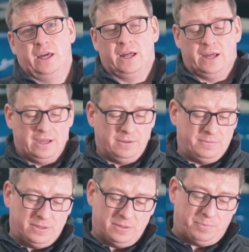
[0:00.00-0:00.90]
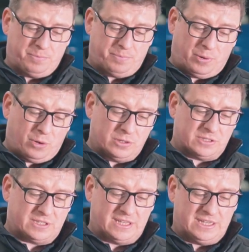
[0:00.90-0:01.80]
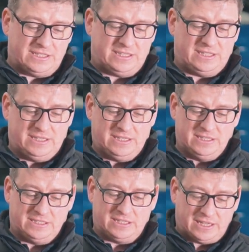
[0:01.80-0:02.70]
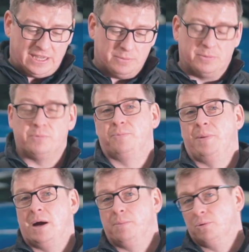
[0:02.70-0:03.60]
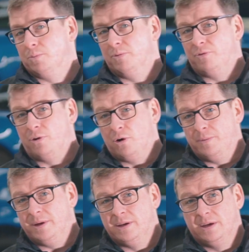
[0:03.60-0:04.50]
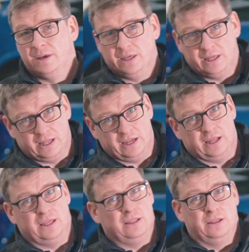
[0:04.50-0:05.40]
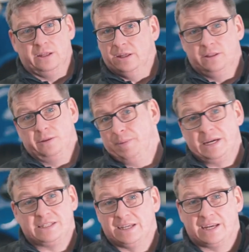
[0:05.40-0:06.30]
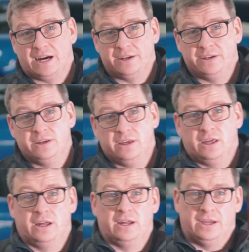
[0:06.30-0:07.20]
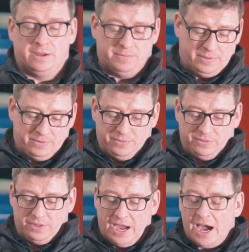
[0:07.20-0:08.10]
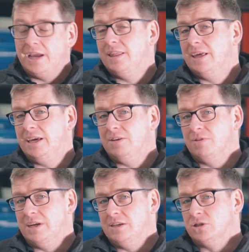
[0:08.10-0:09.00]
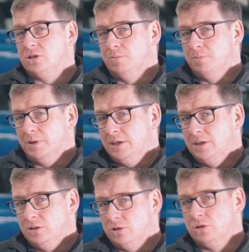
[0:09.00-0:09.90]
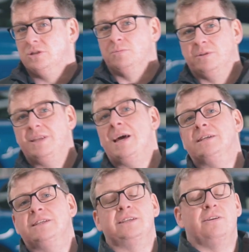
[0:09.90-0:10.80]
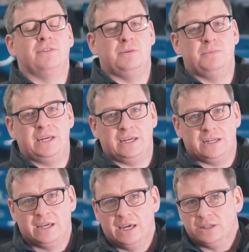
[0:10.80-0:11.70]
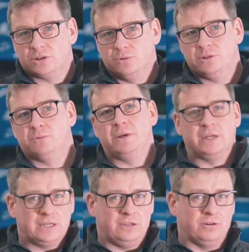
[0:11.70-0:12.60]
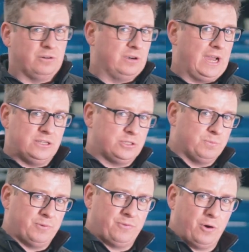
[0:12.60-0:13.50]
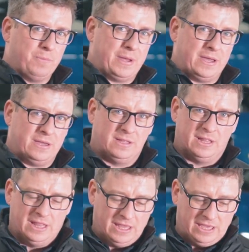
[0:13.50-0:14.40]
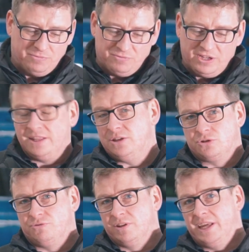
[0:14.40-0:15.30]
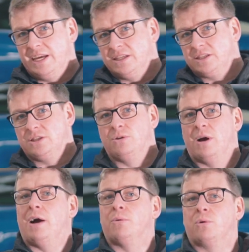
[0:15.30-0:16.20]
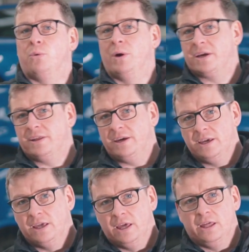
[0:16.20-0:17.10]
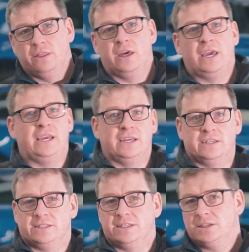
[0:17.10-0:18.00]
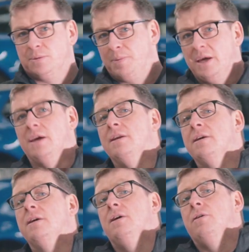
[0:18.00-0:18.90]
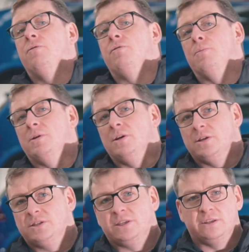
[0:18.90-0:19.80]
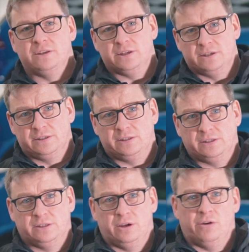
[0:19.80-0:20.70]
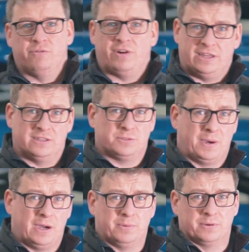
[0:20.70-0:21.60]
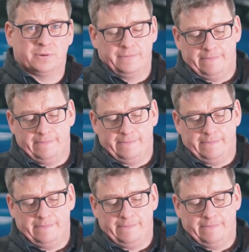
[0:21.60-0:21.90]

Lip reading: The importance of this is to keep the spark plug performing the best it can. The higher the heat range number doesn't necessarily mean it's going to make your engine perform better. It really just relates to how quickly the heat is dissipated from the cylinder via the spark plug.